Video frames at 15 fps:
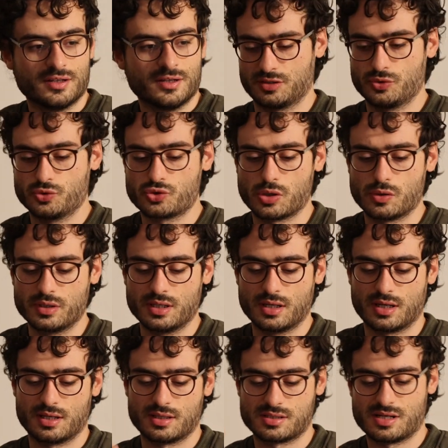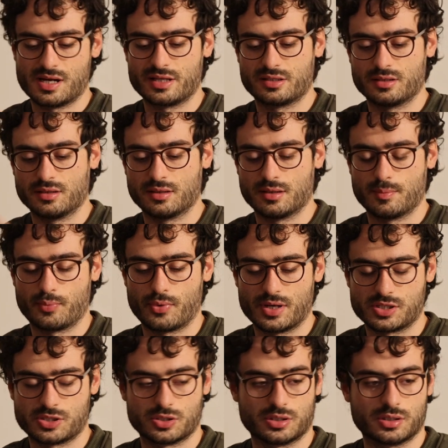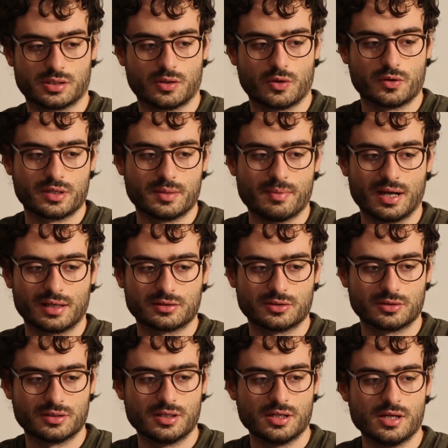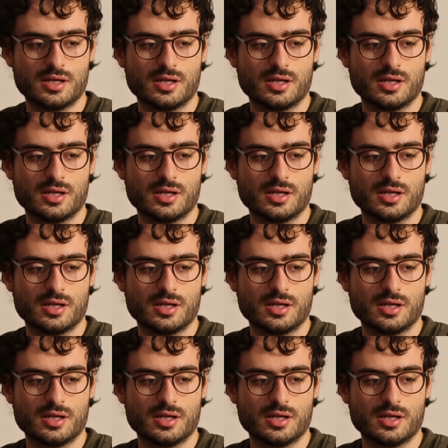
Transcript: Usually a slight press on the button